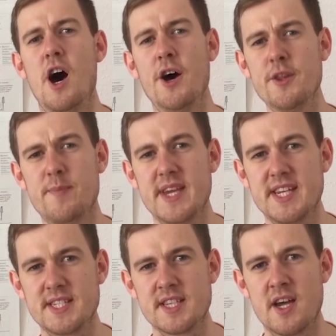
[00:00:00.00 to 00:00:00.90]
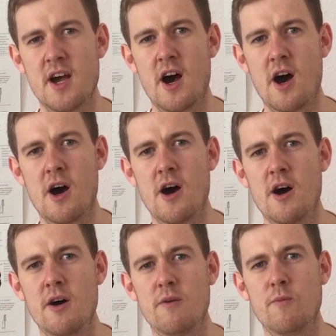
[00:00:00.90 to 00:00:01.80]
Other bees
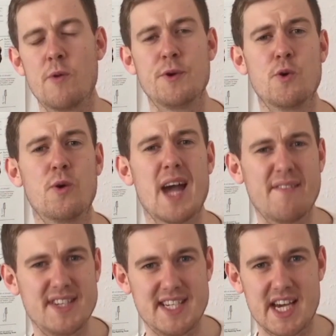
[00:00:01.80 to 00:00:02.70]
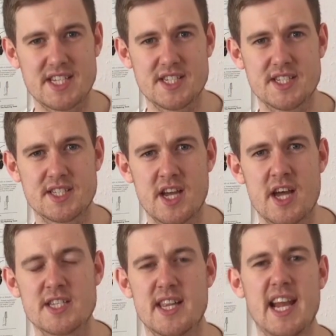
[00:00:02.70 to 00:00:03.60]
are what we call cavity nesters,
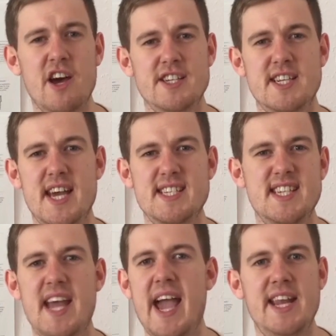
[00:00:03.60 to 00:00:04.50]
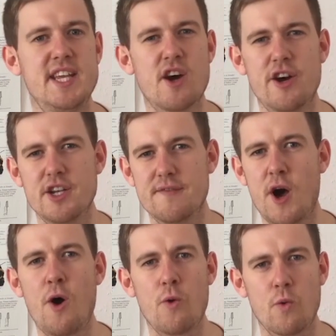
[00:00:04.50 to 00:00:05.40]
so they like to nest in any kind of
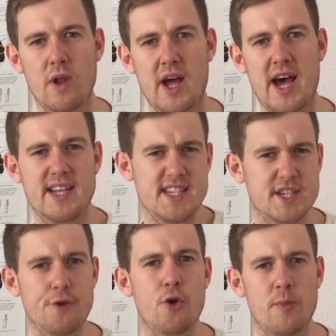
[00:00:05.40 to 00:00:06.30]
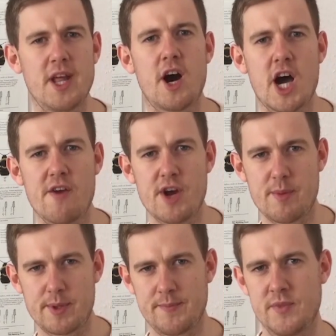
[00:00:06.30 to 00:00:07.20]
hole, and these are normally higher
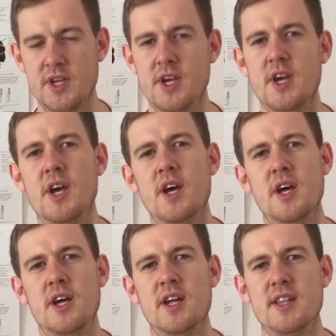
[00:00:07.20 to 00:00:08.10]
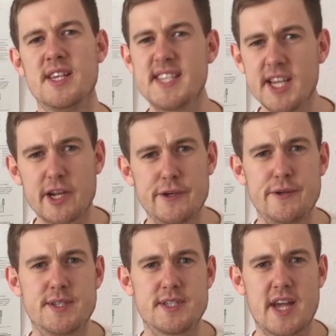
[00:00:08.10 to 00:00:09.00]
up. This
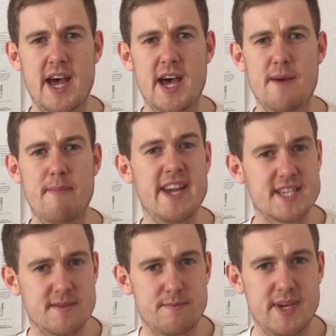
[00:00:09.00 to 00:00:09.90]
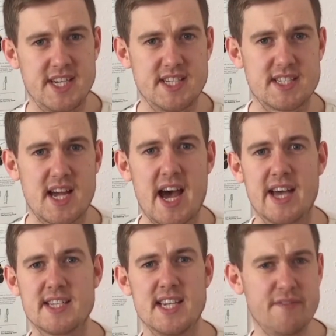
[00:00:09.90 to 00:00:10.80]
includes uh, mason bees
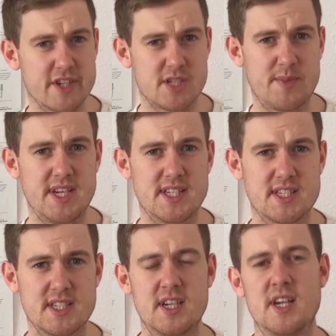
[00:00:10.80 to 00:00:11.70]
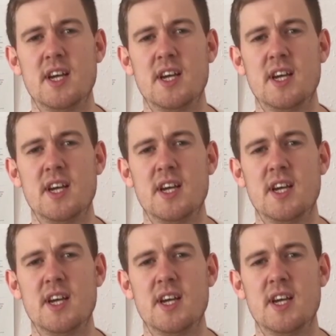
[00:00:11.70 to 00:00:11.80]
and leafcutter bees.